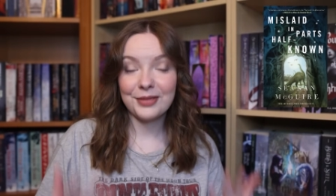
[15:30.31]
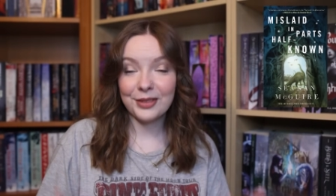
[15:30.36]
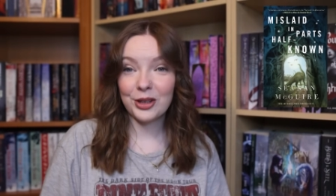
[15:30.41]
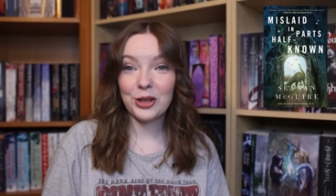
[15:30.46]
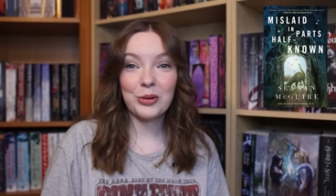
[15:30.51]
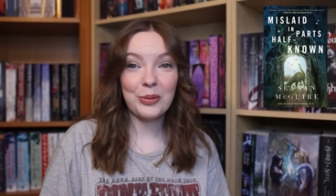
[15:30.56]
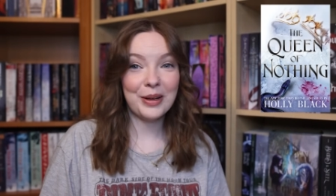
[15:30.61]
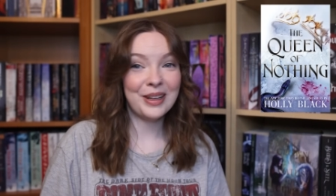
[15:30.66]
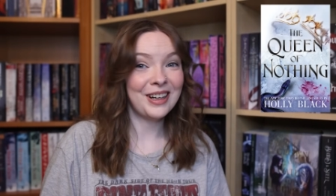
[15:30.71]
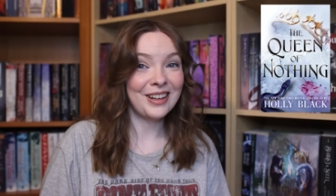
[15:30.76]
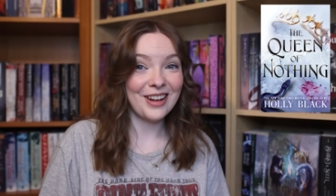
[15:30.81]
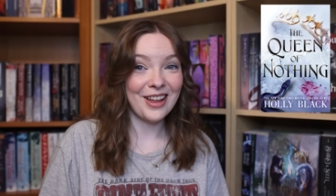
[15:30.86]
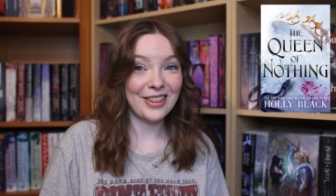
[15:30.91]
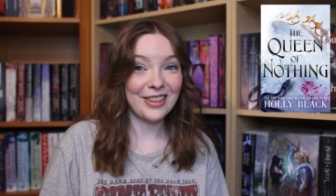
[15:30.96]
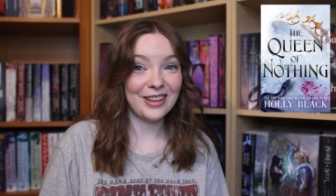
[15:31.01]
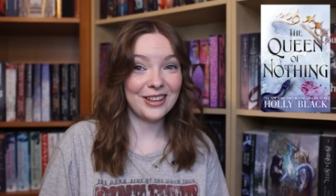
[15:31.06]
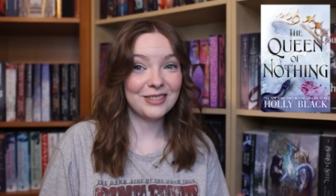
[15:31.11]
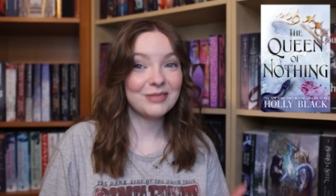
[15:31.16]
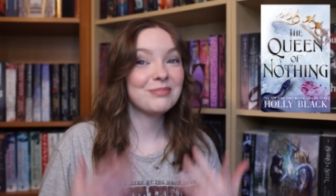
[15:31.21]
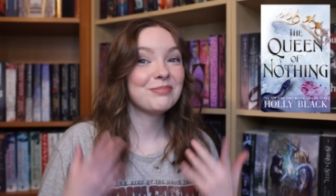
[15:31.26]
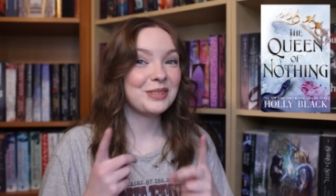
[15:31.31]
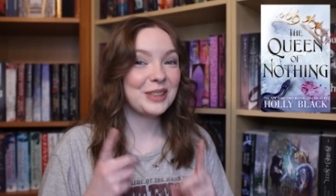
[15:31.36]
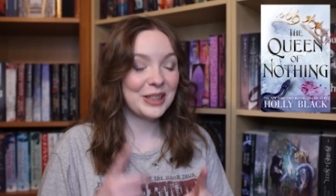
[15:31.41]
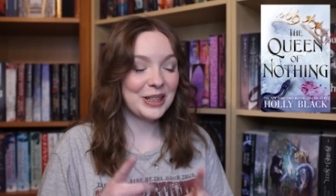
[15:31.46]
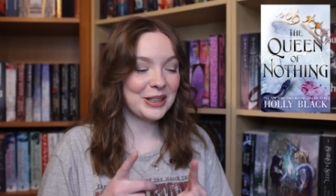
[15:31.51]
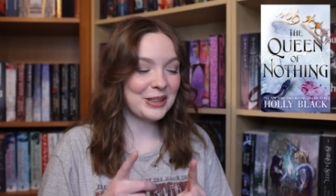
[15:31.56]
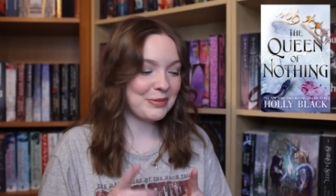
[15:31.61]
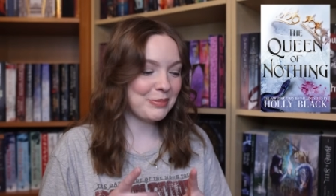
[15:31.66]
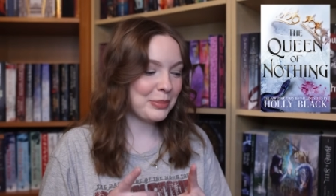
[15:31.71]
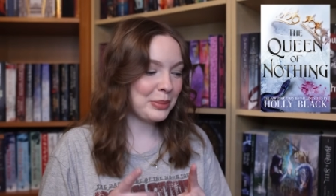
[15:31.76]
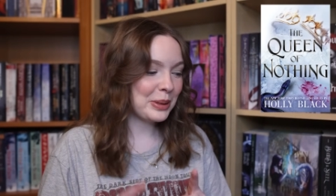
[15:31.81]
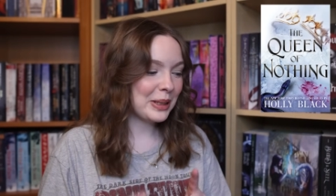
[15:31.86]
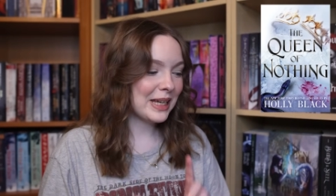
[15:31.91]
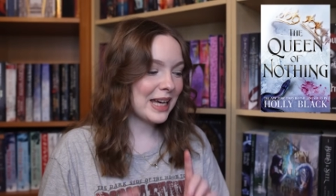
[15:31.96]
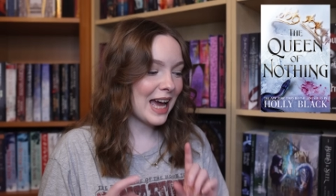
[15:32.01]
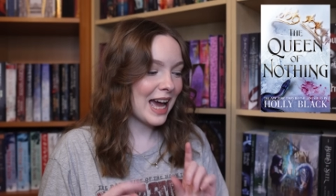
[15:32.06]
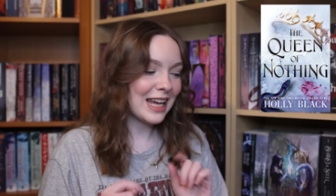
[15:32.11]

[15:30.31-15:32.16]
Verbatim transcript: The Queen of Nothing could be.